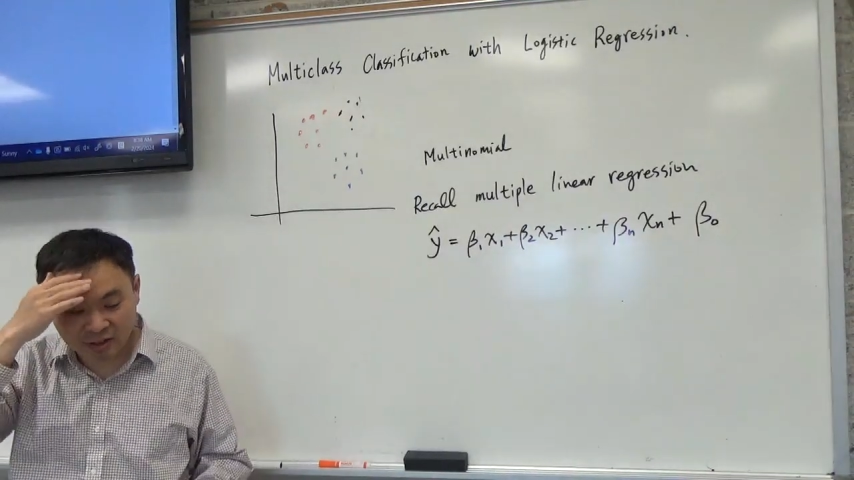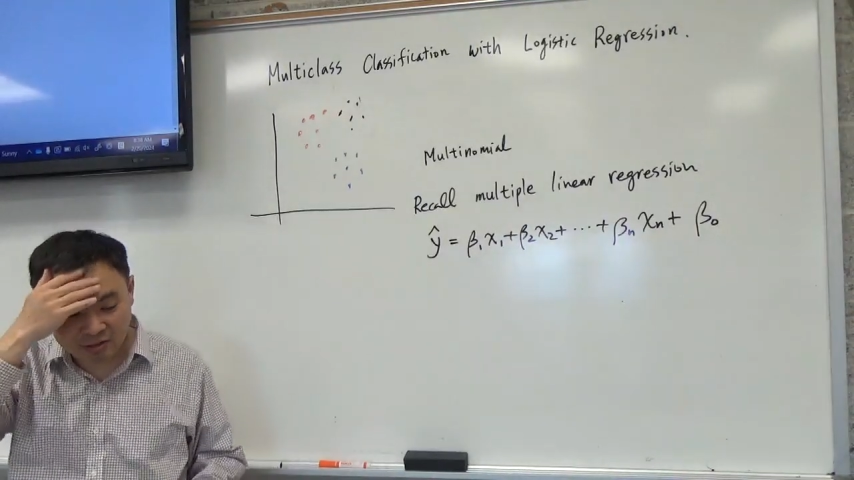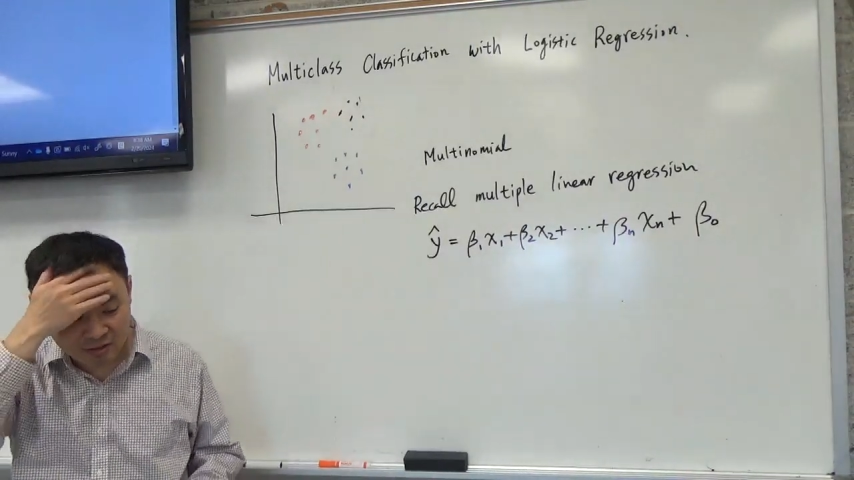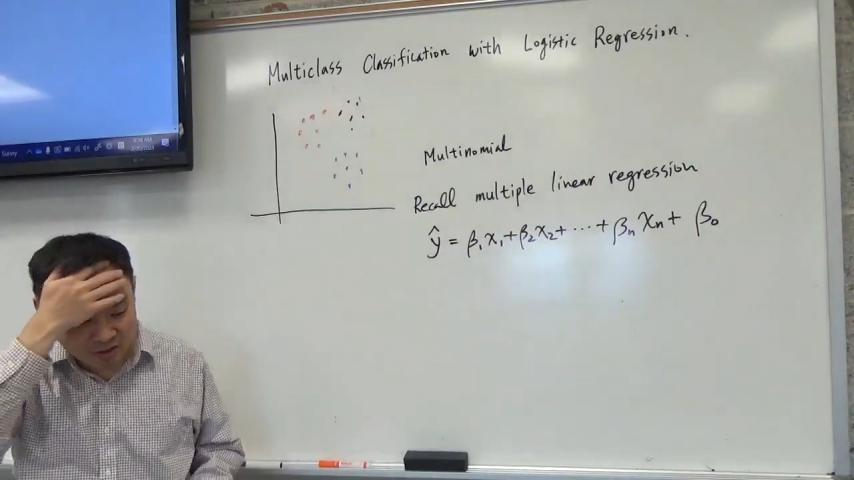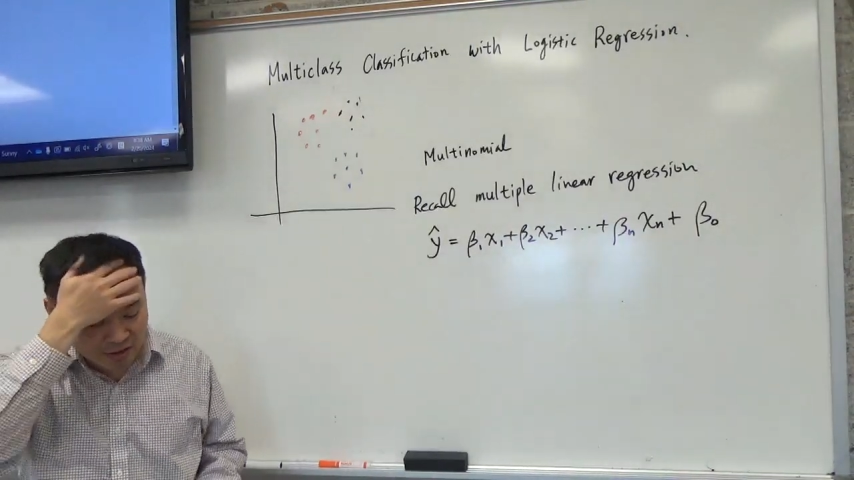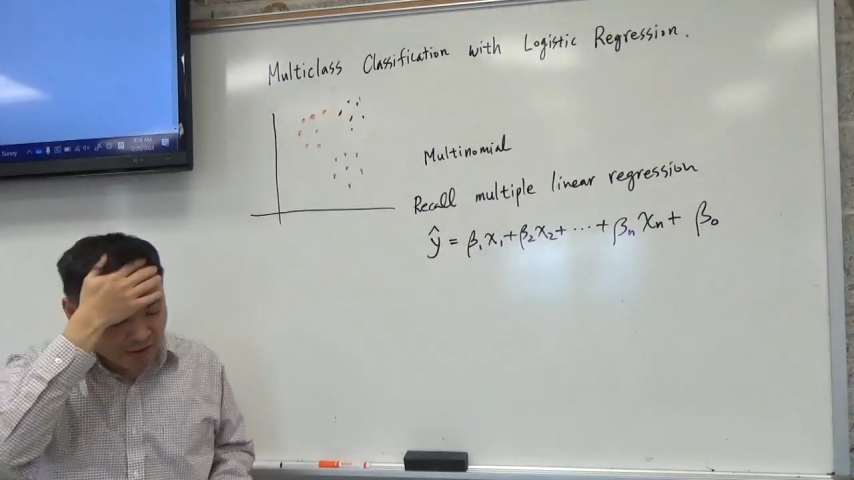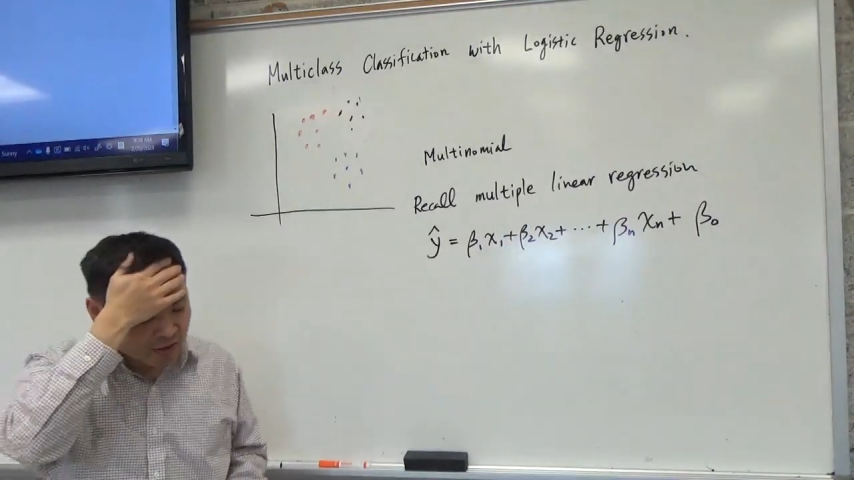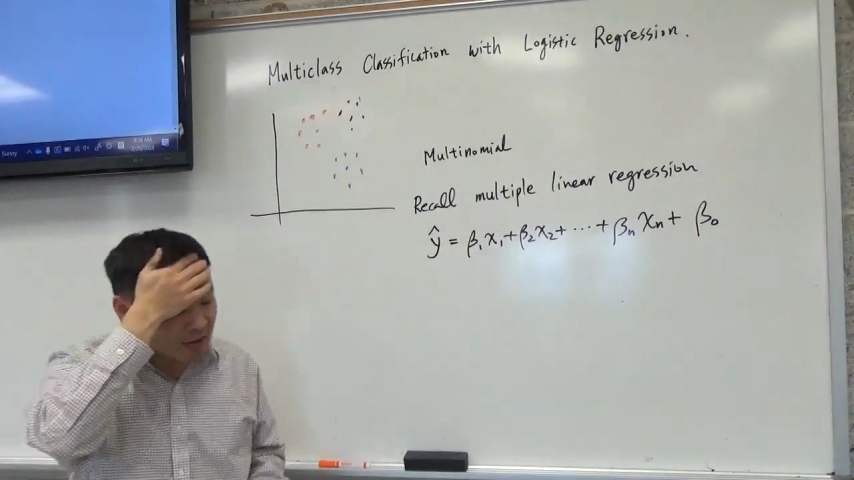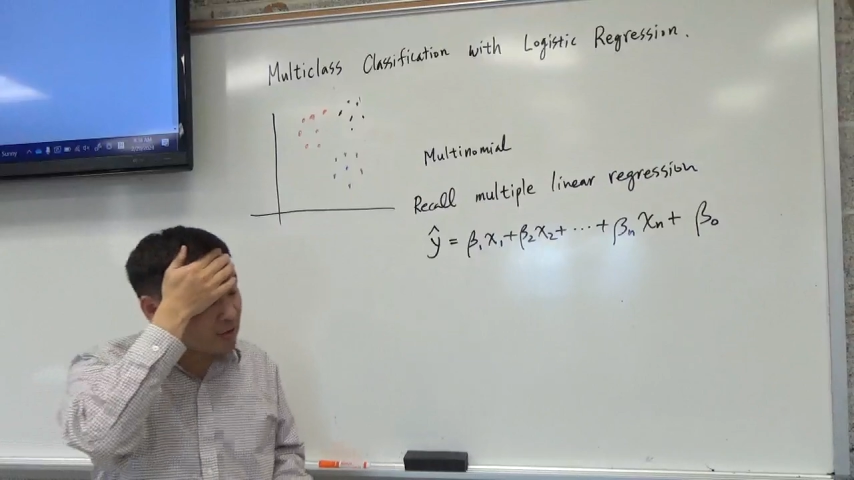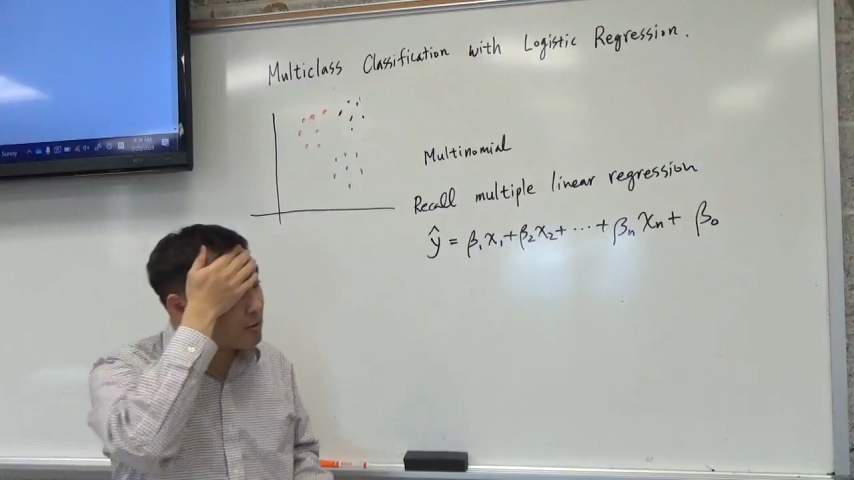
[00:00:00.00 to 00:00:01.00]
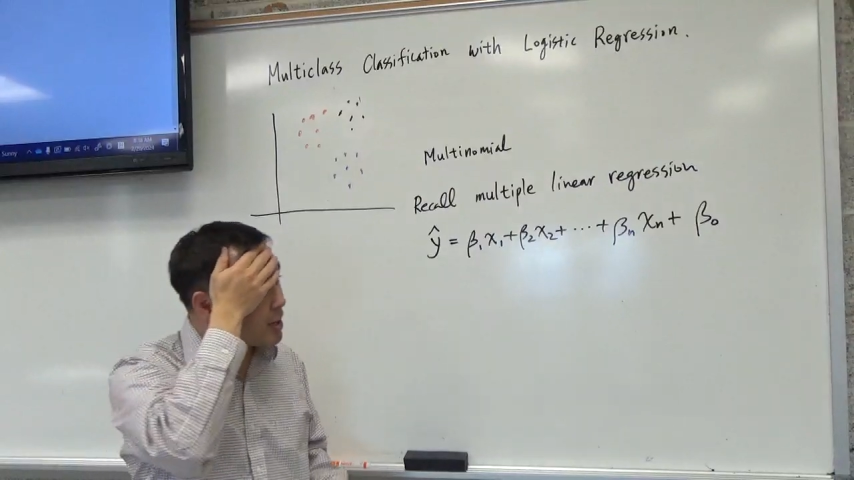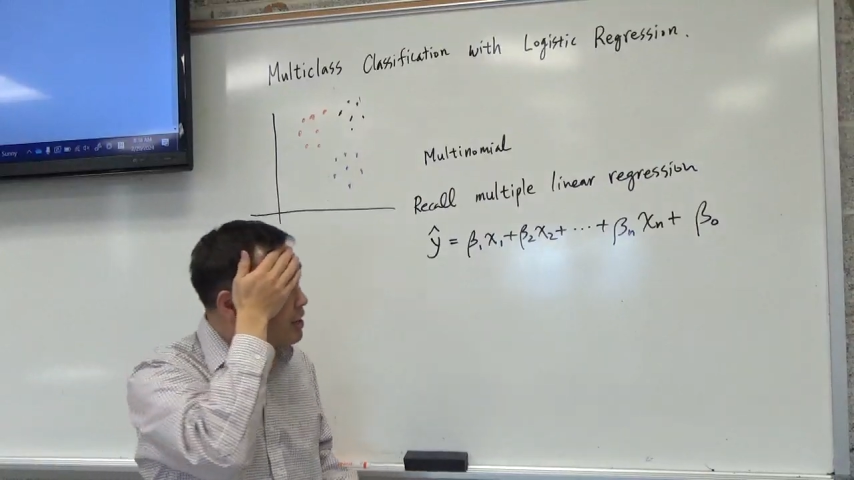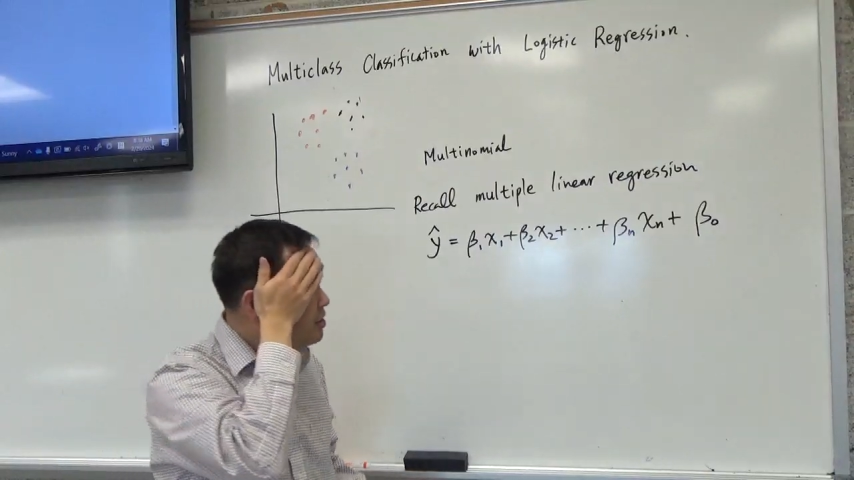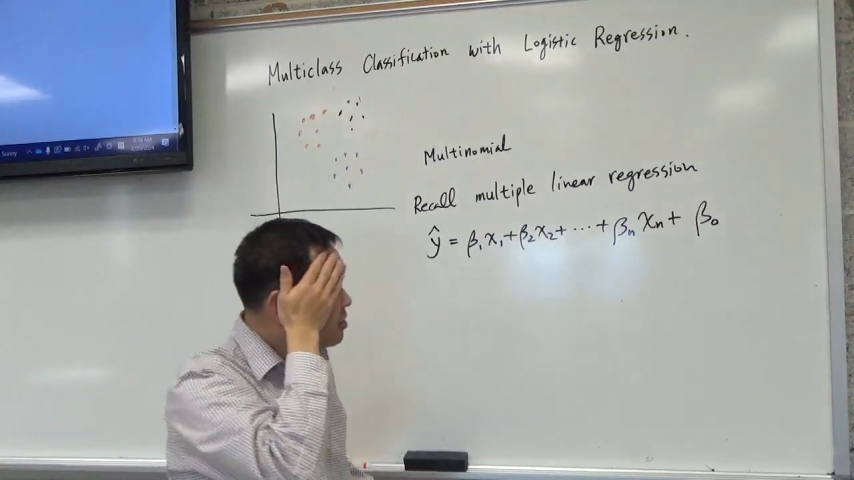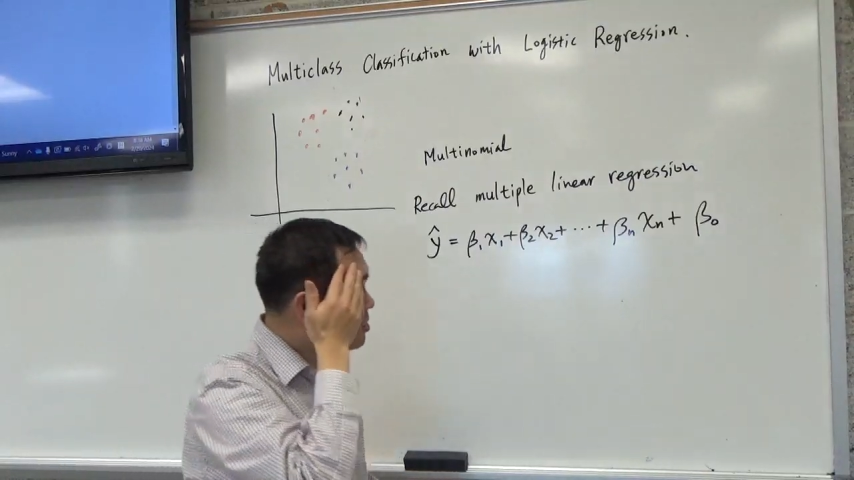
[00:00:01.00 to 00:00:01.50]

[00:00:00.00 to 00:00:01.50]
That's the idea